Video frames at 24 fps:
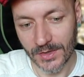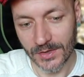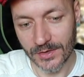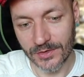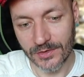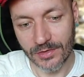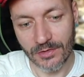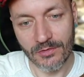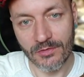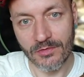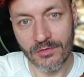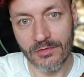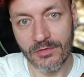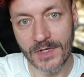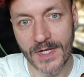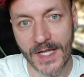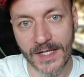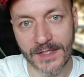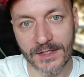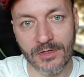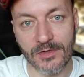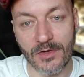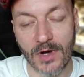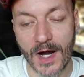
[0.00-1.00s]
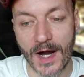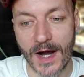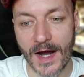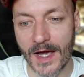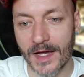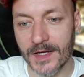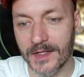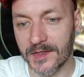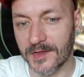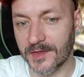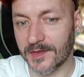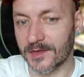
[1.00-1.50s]
to let your
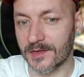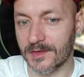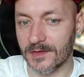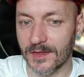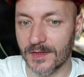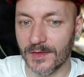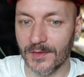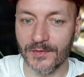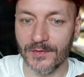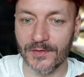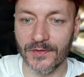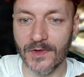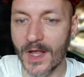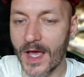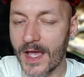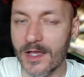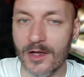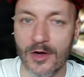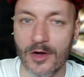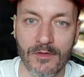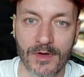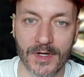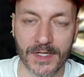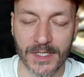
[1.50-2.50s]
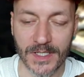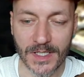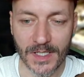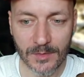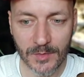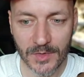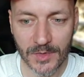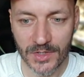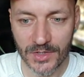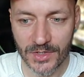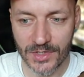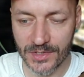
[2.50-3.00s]
eyes fly over the
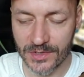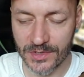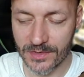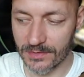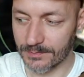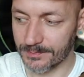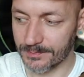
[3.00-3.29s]
image,